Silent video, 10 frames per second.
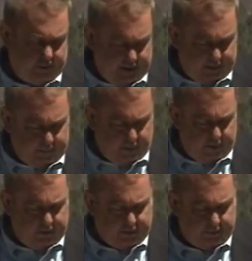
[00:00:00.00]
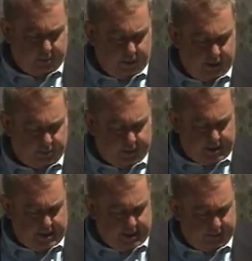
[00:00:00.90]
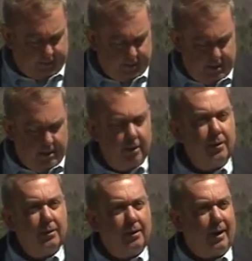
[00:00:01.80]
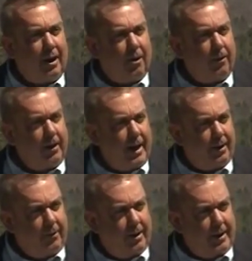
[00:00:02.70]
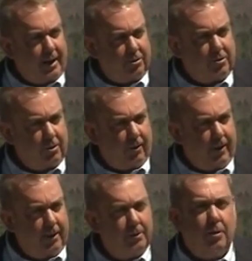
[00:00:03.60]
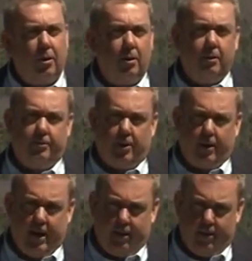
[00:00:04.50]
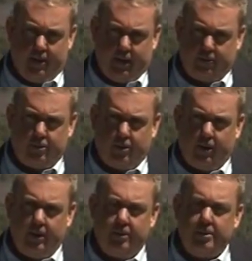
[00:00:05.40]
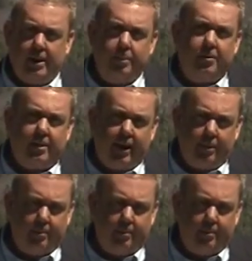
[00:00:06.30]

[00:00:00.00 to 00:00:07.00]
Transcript: State's purchase of Boreas Ponds, our Adirondack story, all of our Adirondack stories, keep getting